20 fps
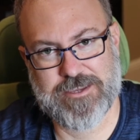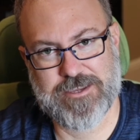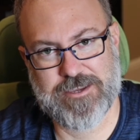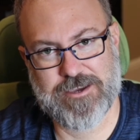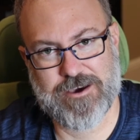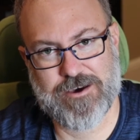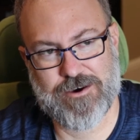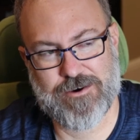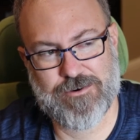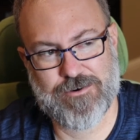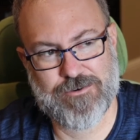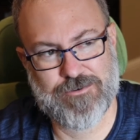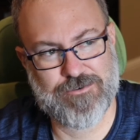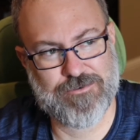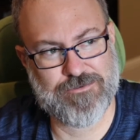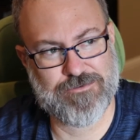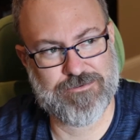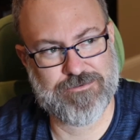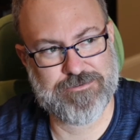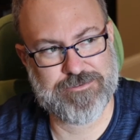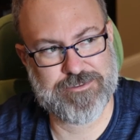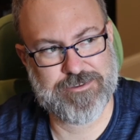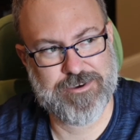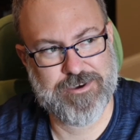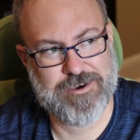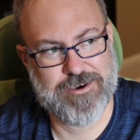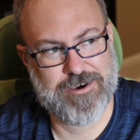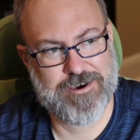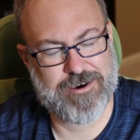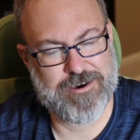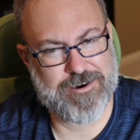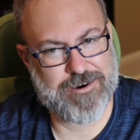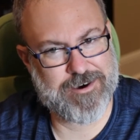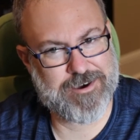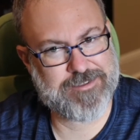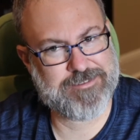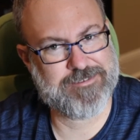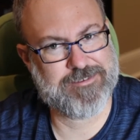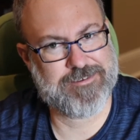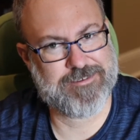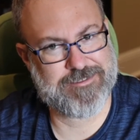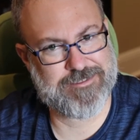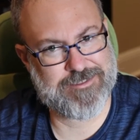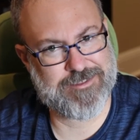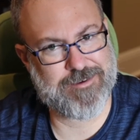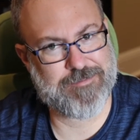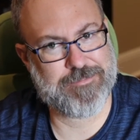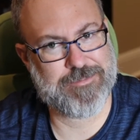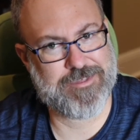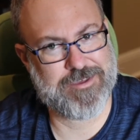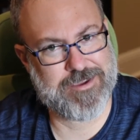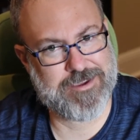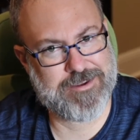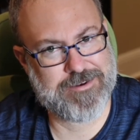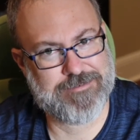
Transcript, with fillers: E O who's onto something.